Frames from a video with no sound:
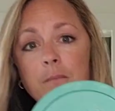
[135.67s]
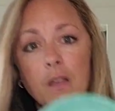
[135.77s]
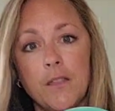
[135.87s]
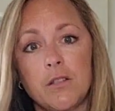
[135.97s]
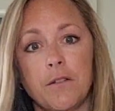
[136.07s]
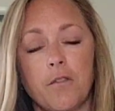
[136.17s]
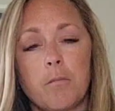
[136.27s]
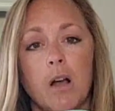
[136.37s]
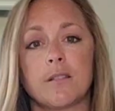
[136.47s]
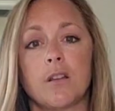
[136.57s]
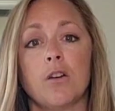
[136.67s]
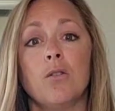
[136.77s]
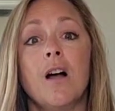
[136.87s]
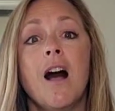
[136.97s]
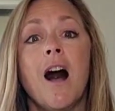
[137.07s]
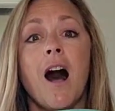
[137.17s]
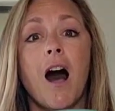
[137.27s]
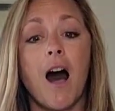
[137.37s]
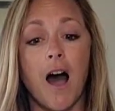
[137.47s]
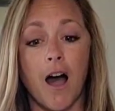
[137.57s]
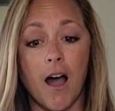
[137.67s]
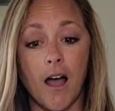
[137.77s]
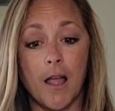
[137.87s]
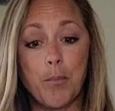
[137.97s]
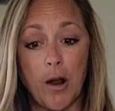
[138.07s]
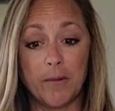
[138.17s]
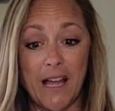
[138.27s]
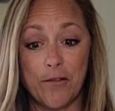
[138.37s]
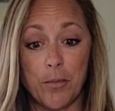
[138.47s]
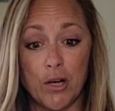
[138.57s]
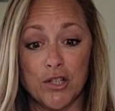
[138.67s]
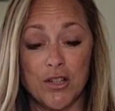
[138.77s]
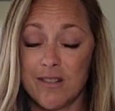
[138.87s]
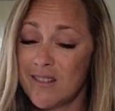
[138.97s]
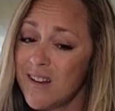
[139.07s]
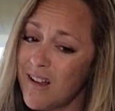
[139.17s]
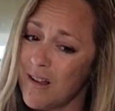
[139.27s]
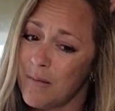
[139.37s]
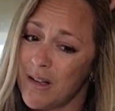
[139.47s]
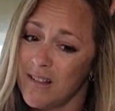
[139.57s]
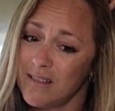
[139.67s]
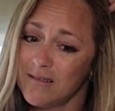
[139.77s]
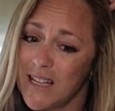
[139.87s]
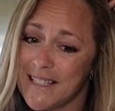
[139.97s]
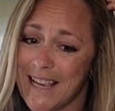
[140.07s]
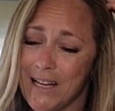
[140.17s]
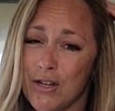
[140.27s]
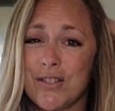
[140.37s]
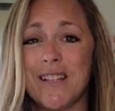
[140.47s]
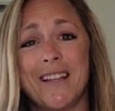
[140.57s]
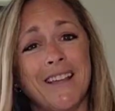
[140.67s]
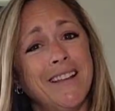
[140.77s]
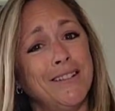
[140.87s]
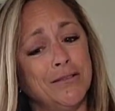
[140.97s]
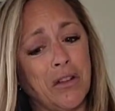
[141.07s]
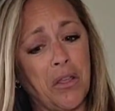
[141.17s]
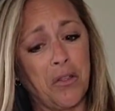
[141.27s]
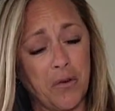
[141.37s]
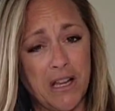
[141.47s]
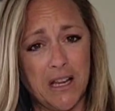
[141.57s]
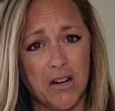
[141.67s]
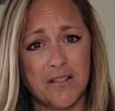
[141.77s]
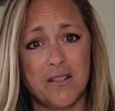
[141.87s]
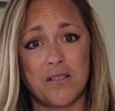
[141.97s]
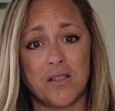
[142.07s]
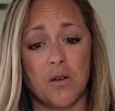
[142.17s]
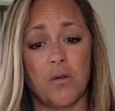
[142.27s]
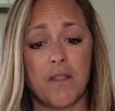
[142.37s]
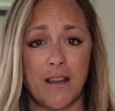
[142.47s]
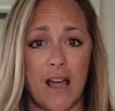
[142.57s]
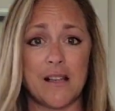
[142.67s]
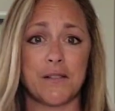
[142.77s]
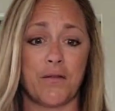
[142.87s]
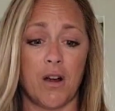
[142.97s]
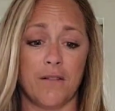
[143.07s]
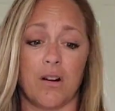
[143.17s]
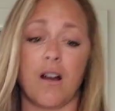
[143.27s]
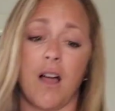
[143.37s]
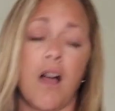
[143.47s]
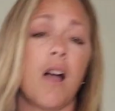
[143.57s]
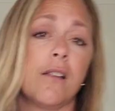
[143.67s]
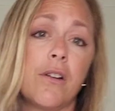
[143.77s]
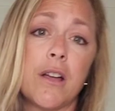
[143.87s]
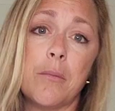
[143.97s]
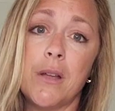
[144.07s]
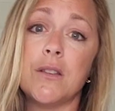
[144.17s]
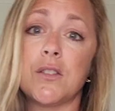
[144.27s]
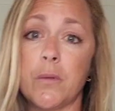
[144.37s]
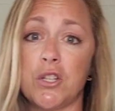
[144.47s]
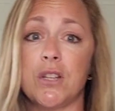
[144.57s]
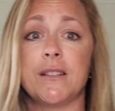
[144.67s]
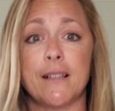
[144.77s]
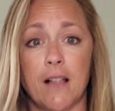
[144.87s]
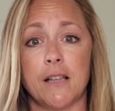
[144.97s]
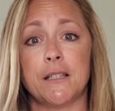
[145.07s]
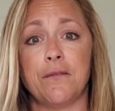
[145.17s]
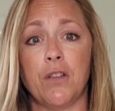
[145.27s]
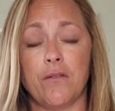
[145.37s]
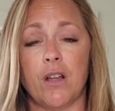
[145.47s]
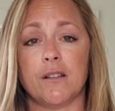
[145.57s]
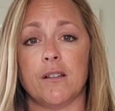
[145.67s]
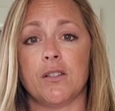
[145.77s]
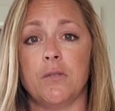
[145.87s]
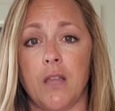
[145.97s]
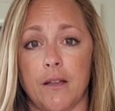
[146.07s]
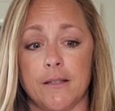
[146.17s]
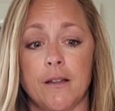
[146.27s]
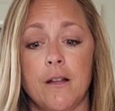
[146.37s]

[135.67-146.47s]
These are from Costco. I probably haven't purchased containers in 3 years, so they last forever. I highly recommend switching to glass if you have not done so yet.